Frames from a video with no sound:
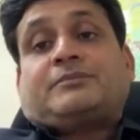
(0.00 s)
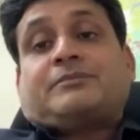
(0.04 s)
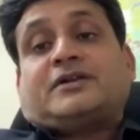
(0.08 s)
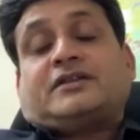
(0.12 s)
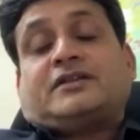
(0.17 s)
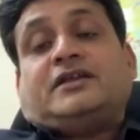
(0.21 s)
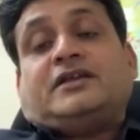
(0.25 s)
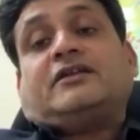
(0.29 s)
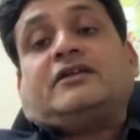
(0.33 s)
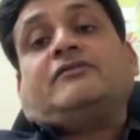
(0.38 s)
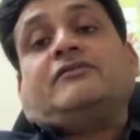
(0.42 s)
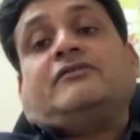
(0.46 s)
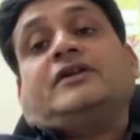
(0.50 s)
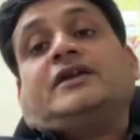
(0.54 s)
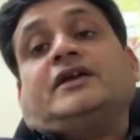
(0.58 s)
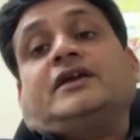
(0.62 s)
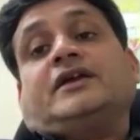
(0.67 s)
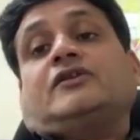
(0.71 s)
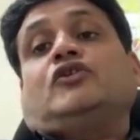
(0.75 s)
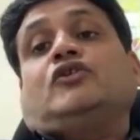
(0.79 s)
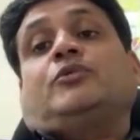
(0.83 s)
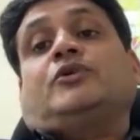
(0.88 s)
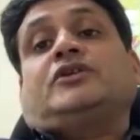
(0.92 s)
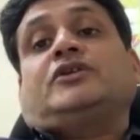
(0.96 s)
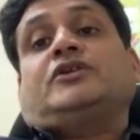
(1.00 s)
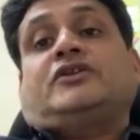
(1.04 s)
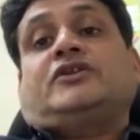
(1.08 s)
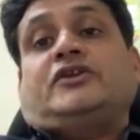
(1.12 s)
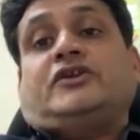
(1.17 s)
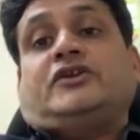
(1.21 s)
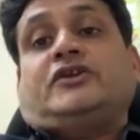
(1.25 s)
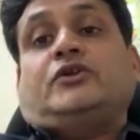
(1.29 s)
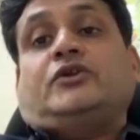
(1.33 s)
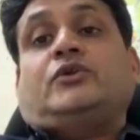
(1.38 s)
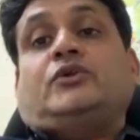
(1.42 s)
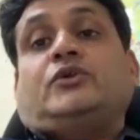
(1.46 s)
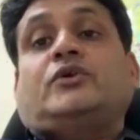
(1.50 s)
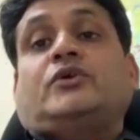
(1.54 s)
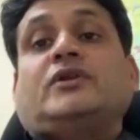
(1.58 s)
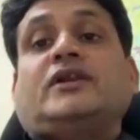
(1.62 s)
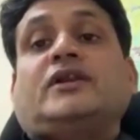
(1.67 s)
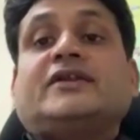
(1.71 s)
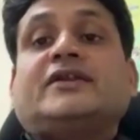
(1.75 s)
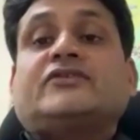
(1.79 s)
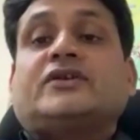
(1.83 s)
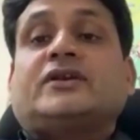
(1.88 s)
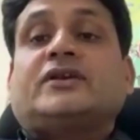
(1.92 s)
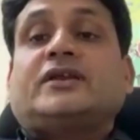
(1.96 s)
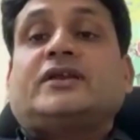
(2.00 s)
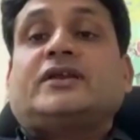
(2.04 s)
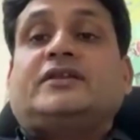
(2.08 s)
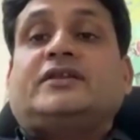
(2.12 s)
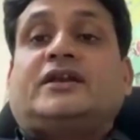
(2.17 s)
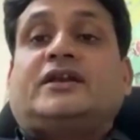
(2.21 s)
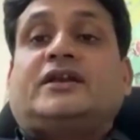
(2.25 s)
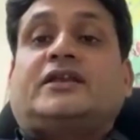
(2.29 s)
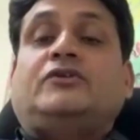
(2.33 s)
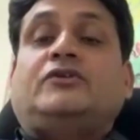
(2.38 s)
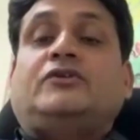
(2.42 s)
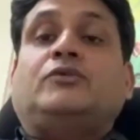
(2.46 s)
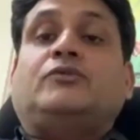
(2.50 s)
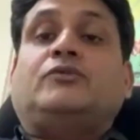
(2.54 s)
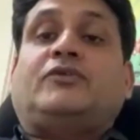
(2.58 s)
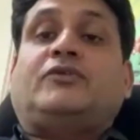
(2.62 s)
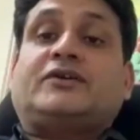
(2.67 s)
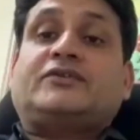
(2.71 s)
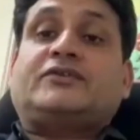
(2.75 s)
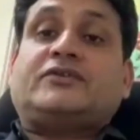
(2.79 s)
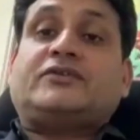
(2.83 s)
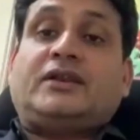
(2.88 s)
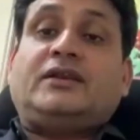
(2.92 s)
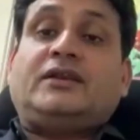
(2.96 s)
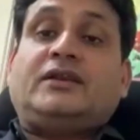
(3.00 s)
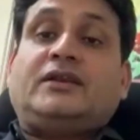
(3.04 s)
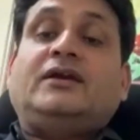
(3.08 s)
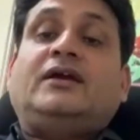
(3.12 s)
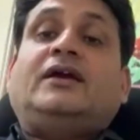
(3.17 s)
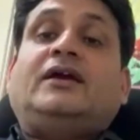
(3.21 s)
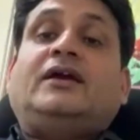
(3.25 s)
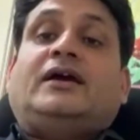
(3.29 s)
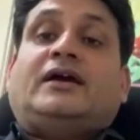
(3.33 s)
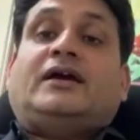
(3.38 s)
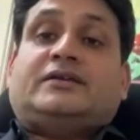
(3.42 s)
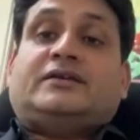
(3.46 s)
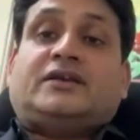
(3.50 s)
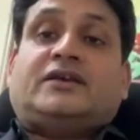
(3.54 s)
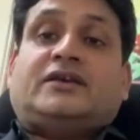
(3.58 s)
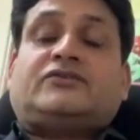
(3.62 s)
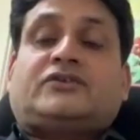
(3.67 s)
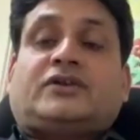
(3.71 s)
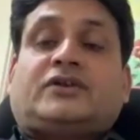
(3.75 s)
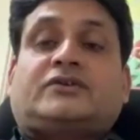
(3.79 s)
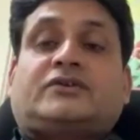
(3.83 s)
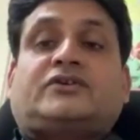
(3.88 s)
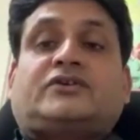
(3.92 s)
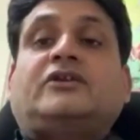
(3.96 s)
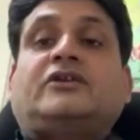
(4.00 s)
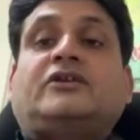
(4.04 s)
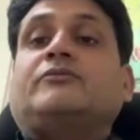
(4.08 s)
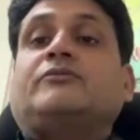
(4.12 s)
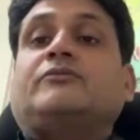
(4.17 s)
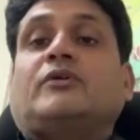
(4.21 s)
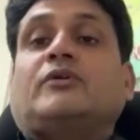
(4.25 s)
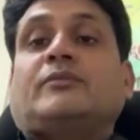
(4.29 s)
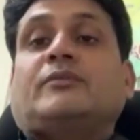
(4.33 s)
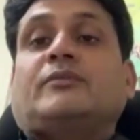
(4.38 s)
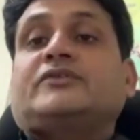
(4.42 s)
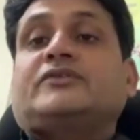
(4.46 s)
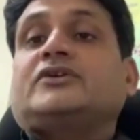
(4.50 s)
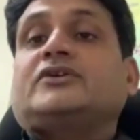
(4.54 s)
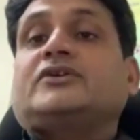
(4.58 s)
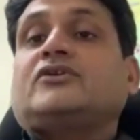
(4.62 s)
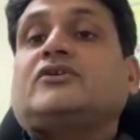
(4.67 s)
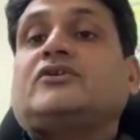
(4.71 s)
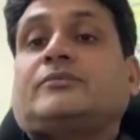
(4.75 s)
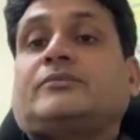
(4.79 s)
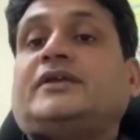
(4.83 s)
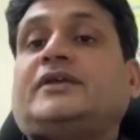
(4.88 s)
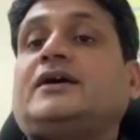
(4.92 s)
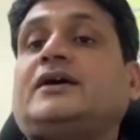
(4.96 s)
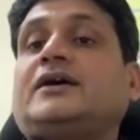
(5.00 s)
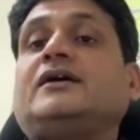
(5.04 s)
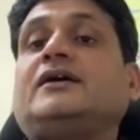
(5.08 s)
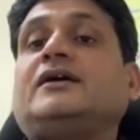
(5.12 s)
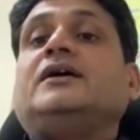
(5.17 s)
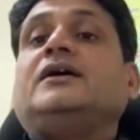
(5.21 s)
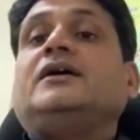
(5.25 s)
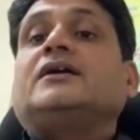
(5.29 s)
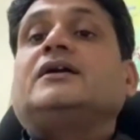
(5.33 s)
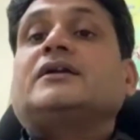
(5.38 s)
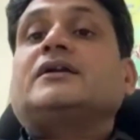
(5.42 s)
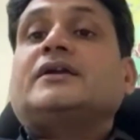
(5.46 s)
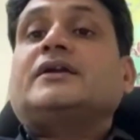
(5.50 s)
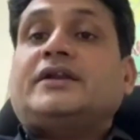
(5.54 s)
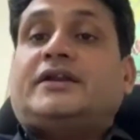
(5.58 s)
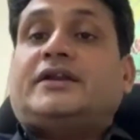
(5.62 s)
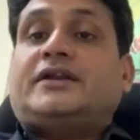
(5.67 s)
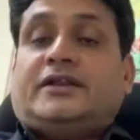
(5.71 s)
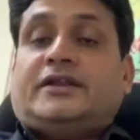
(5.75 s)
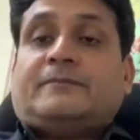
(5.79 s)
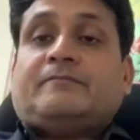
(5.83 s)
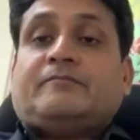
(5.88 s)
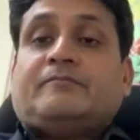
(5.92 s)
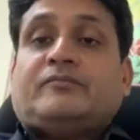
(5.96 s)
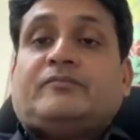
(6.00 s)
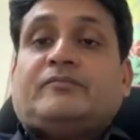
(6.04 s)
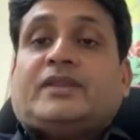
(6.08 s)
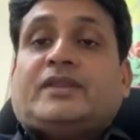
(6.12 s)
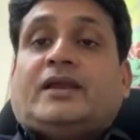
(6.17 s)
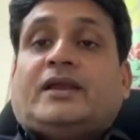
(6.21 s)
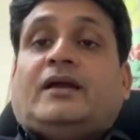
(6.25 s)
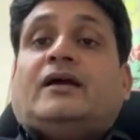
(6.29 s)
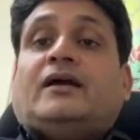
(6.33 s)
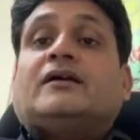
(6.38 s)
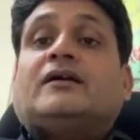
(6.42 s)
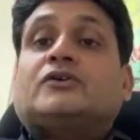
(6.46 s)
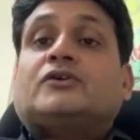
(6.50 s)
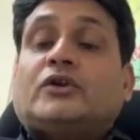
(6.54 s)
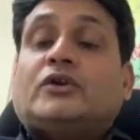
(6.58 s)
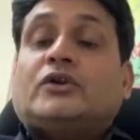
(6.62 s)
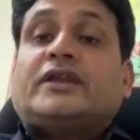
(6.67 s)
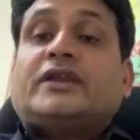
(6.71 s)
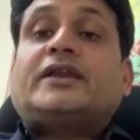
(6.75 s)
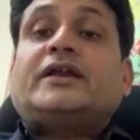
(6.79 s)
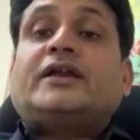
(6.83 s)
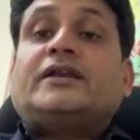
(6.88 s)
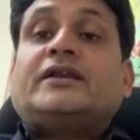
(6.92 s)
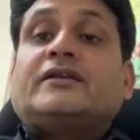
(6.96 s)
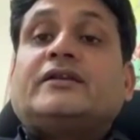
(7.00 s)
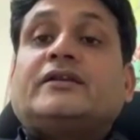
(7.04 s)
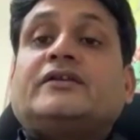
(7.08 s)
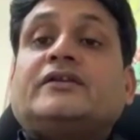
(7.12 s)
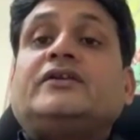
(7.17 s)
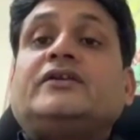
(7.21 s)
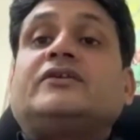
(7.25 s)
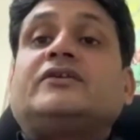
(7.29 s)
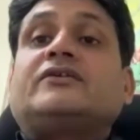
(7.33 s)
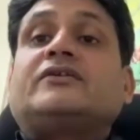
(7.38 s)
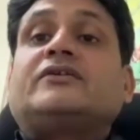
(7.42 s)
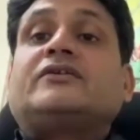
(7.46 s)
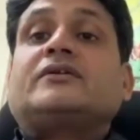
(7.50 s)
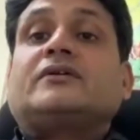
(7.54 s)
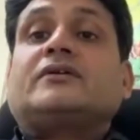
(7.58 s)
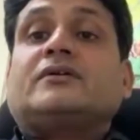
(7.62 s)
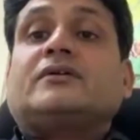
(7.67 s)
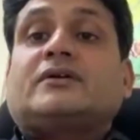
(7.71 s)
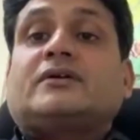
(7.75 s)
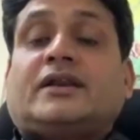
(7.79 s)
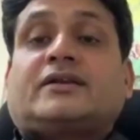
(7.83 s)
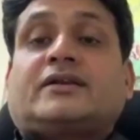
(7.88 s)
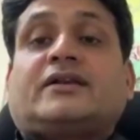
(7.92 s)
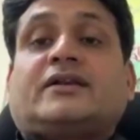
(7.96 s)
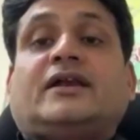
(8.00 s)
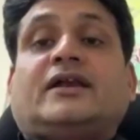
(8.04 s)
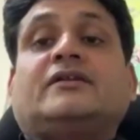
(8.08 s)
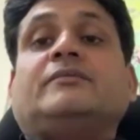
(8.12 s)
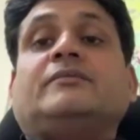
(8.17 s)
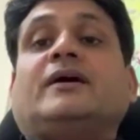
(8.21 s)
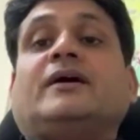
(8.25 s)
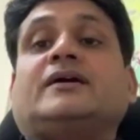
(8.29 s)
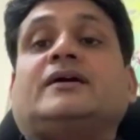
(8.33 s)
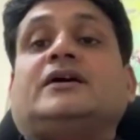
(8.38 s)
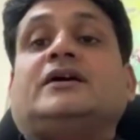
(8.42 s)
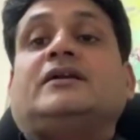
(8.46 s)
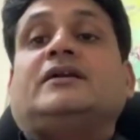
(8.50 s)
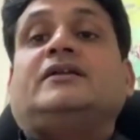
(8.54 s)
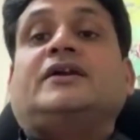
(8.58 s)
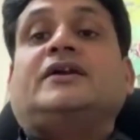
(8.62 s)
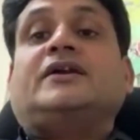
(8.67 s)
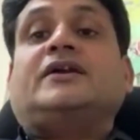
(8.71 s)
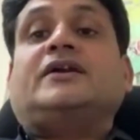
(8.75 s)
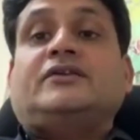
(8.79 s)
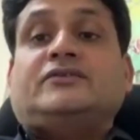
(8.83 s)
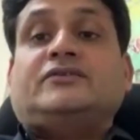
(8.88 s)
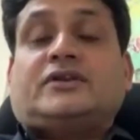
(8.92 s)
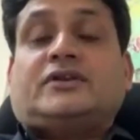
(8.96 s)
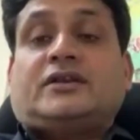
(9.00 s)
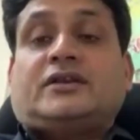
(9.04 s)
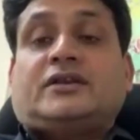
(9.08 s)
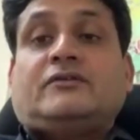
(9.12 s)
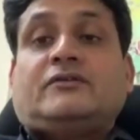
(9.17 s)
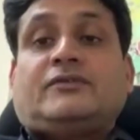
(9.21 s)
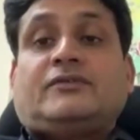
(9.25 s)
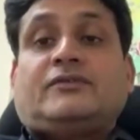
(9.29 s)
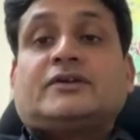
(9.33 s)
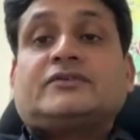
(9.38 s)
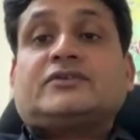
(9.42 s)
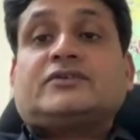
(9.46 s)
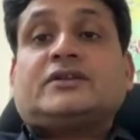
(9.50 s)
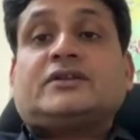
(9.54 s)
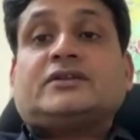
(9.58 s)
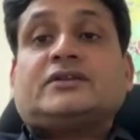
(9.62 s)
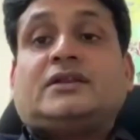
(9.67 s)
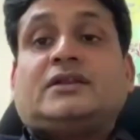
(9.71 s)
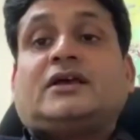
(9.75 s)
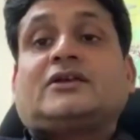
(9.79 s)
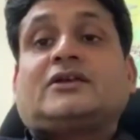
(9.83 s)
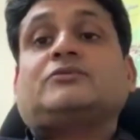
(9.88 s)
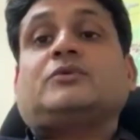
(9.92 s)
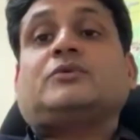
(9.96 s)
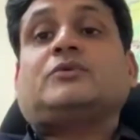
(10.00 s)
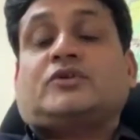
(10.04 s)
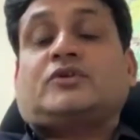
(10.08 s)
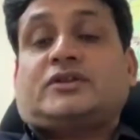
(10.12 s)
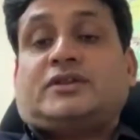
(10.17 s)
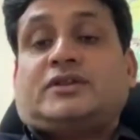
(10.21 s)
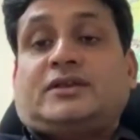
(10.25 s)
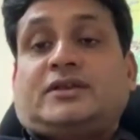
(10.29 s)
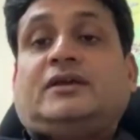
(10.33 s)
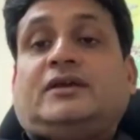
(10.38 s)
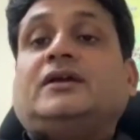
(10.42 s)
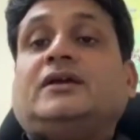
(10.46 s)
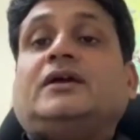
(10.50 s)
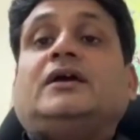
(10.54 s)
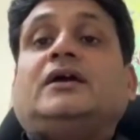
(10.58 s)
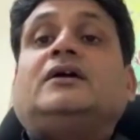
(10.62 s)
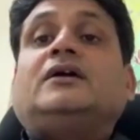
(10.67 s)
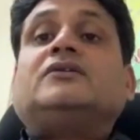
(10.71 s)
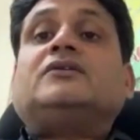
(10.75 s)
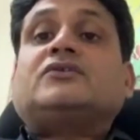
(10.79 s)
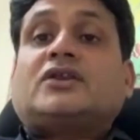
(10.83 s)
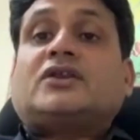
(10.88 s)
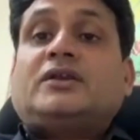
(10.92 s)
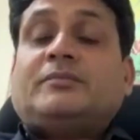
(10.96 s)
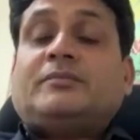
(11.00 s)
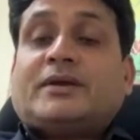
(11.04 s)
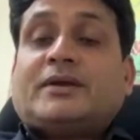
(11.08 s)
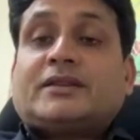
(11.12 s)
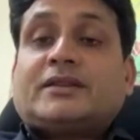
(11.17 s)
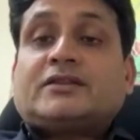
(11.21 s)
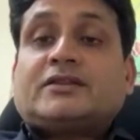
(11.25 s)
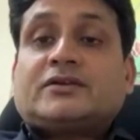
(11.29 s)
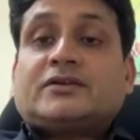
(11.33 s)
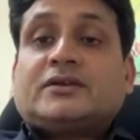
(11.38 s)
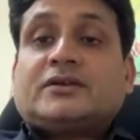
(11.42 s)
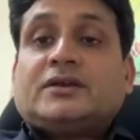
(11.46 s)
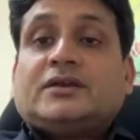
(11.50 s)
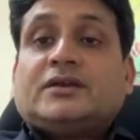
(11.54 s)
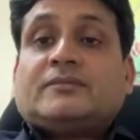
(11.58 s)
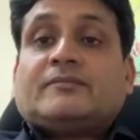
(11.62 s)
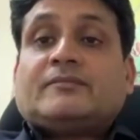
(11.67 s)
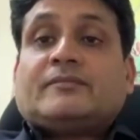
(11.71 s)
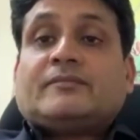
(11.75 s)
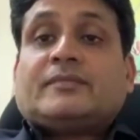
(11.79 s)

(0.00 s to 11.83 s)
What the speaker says: After that, we can go for the radionuclide study that give you functional and the structural information of the kidney. Chronic kidney disease characterized by the decrease in the renal function. They last for more than 3 months.